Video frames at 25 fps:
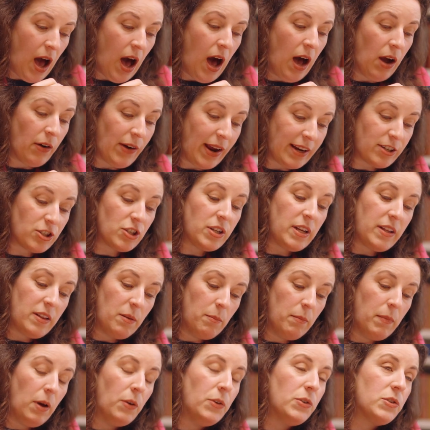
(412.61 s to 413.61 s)
are actually
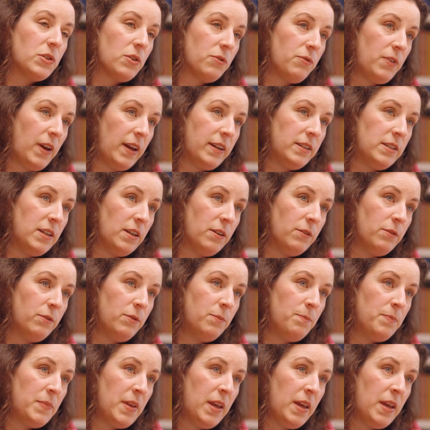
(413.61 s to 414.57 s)
the most effective.